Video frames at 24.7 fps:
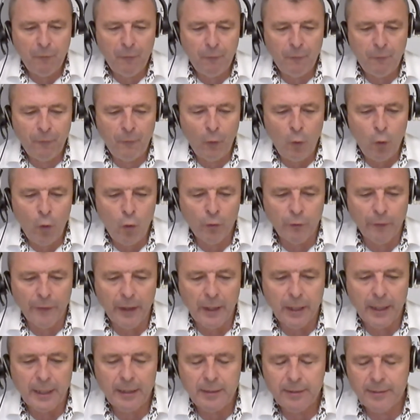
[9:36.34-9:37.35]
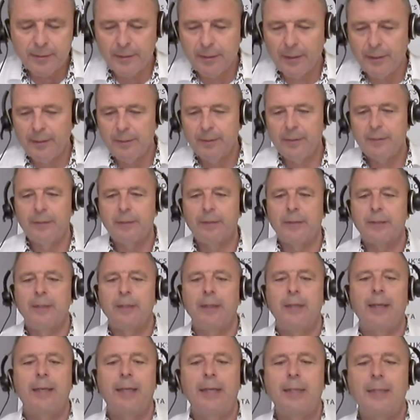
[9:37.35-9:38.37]
4 on the list
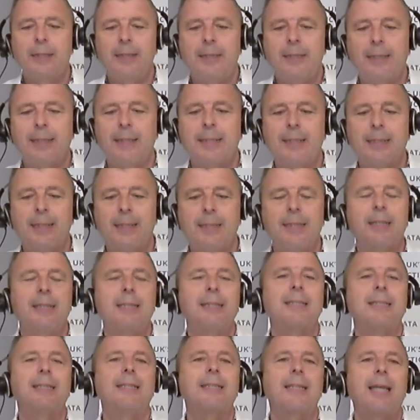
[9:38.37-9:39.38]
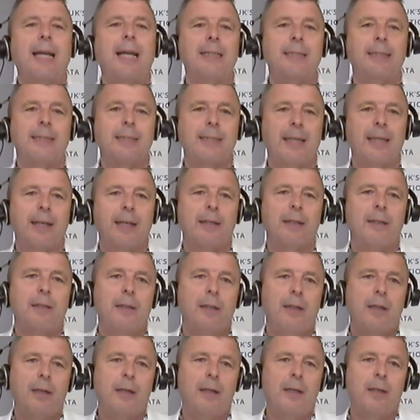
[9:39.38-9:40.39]
is Skanska
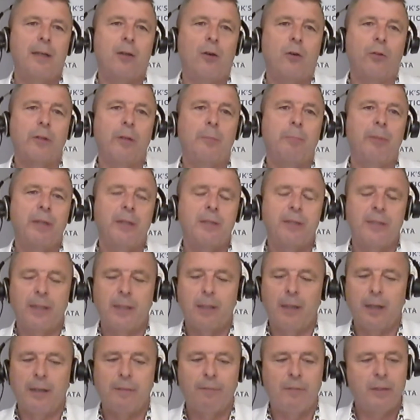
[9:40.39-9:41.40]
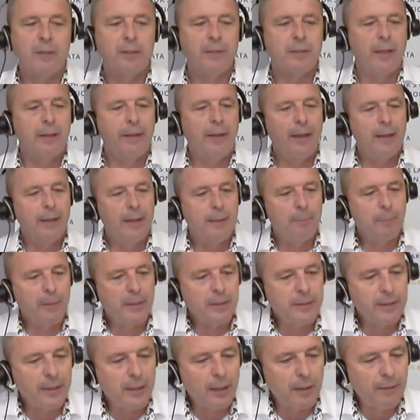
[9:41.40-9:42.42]
on the BC Live list and
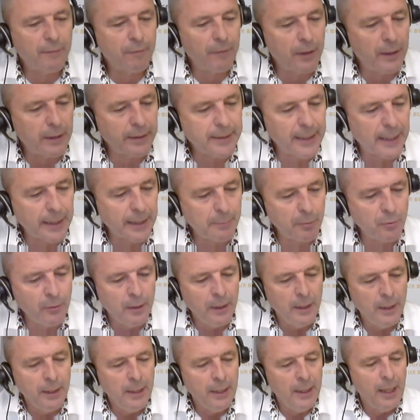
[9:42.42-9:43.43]
BC Live table.